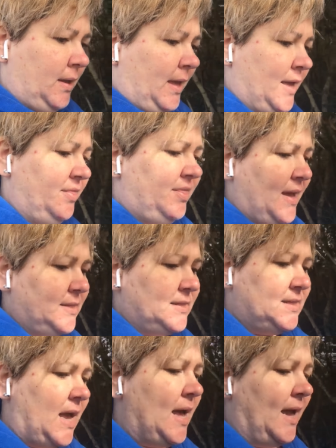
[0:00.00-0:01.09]
and they
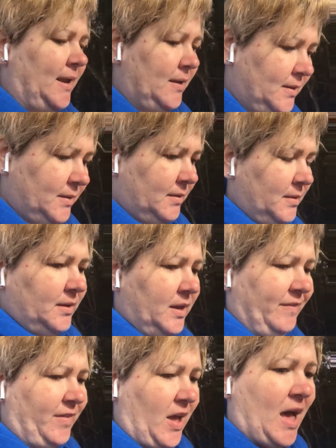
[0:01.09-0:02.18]
decide
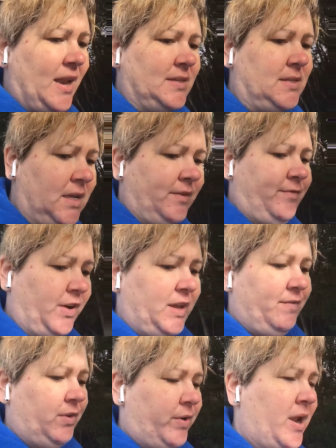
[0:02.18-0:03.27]
if God is going to
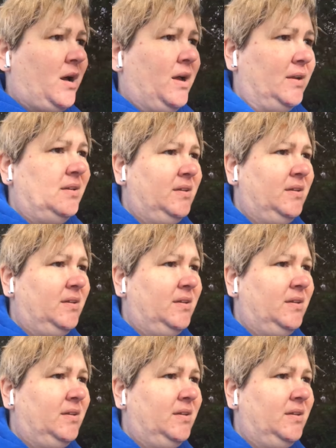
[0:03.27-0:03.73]
forgive you or not.